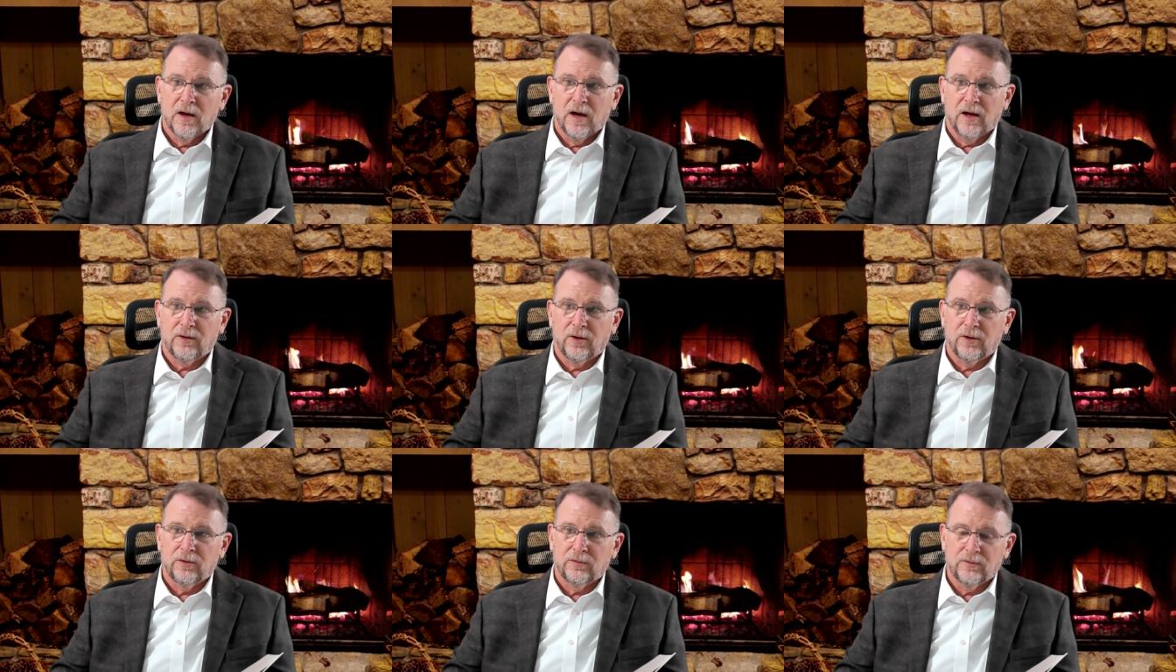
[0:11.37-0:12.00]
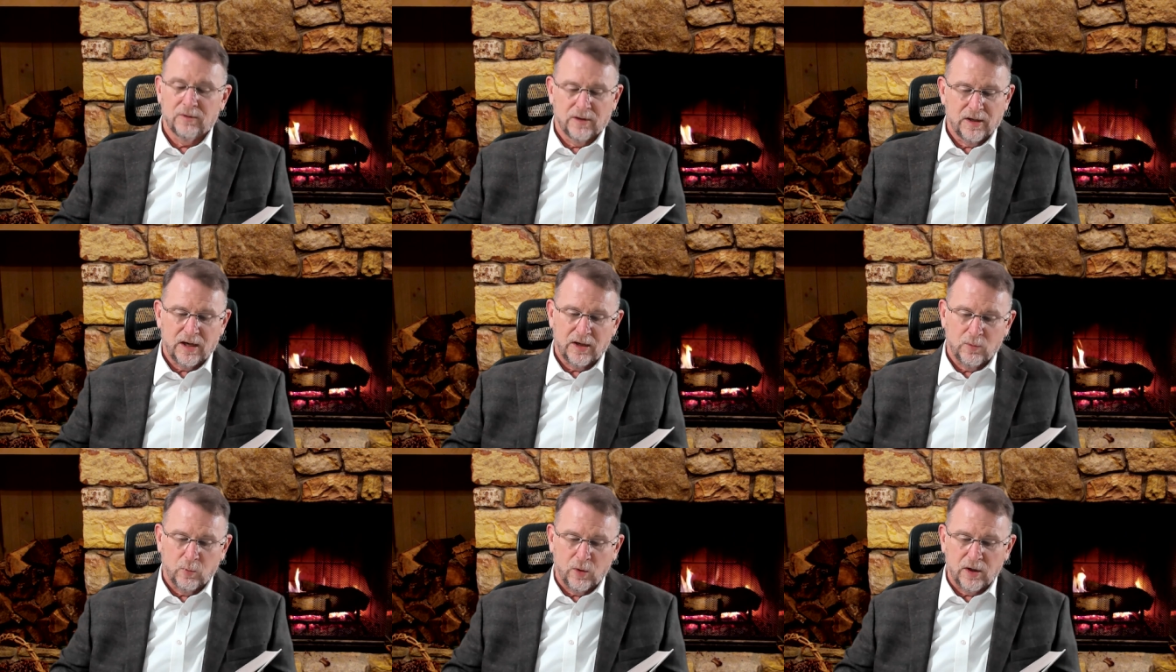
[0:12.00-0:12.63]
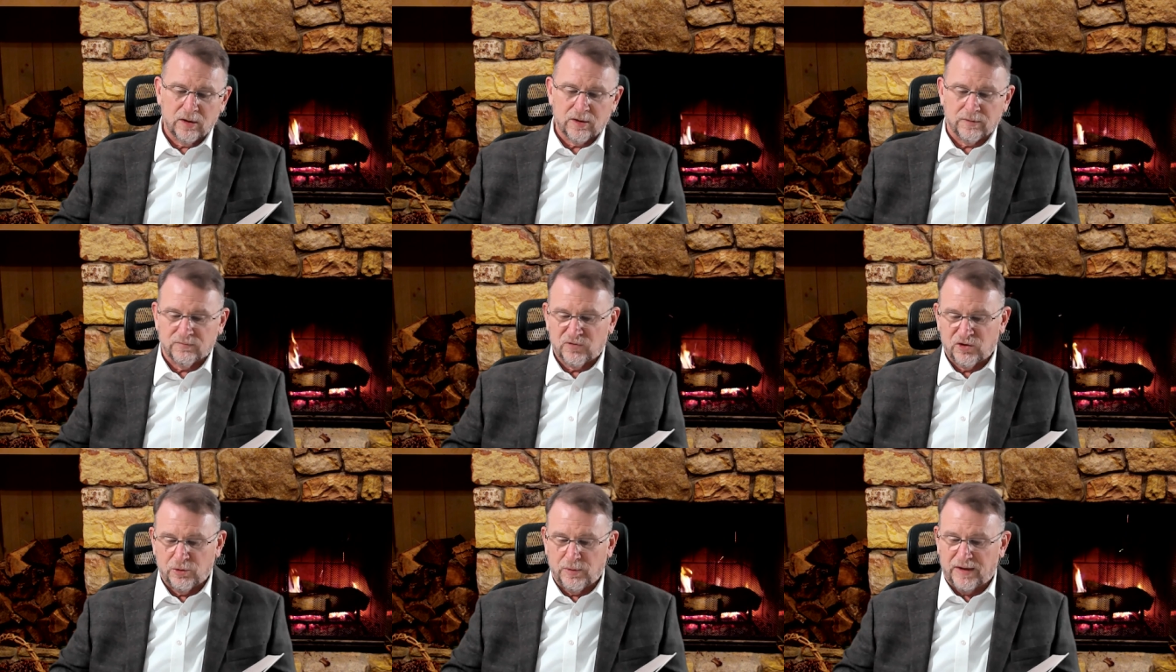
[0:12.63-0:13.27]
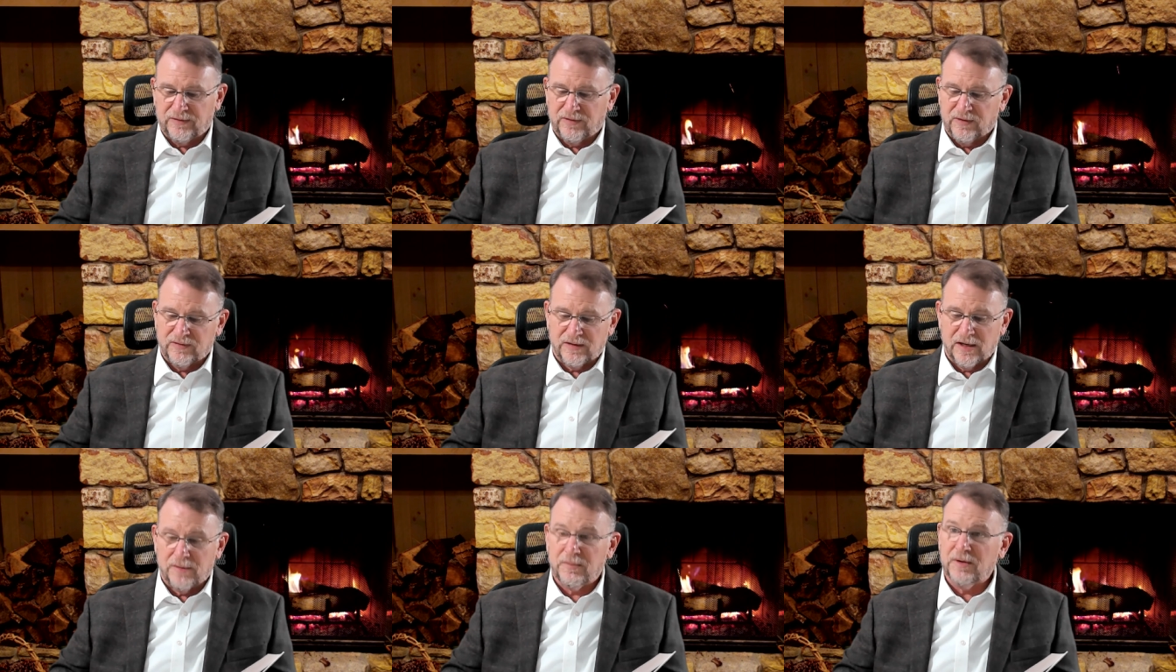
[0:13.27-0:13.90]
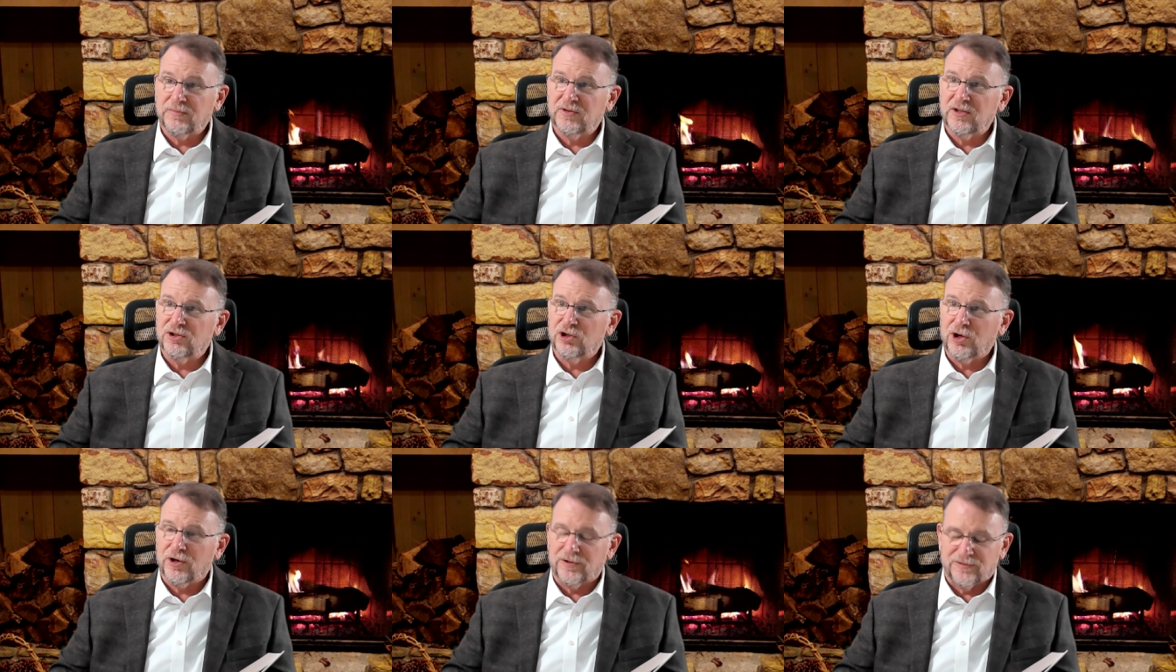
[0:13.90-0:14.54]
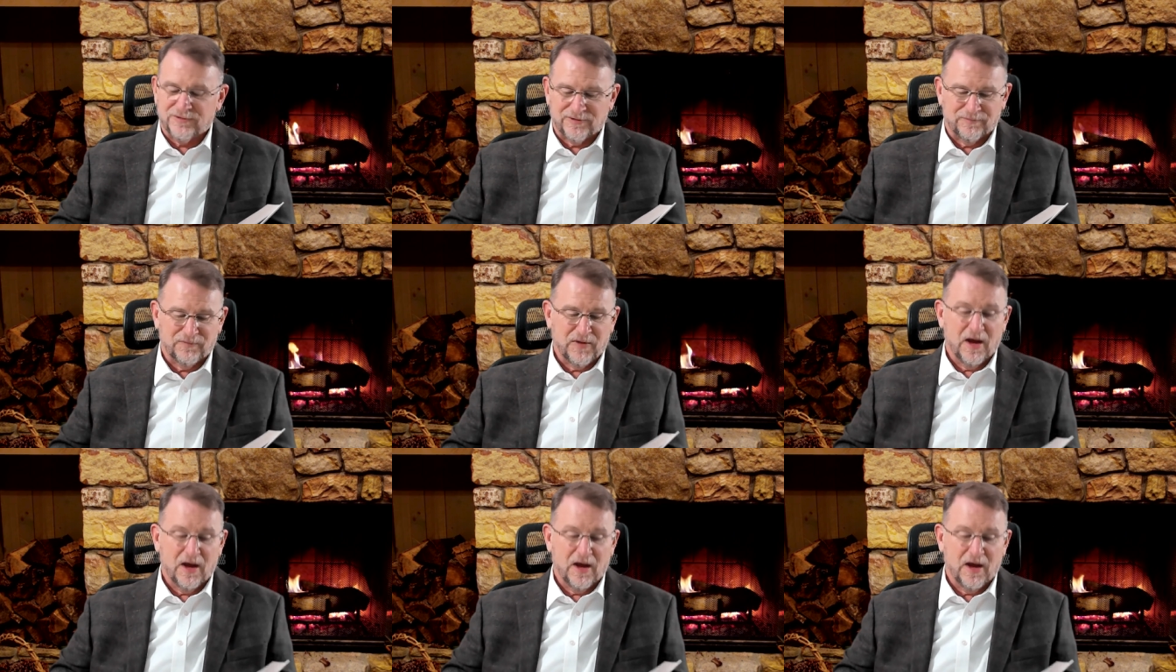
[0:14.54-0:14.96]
Hello and welcome to As the CMMC Churns.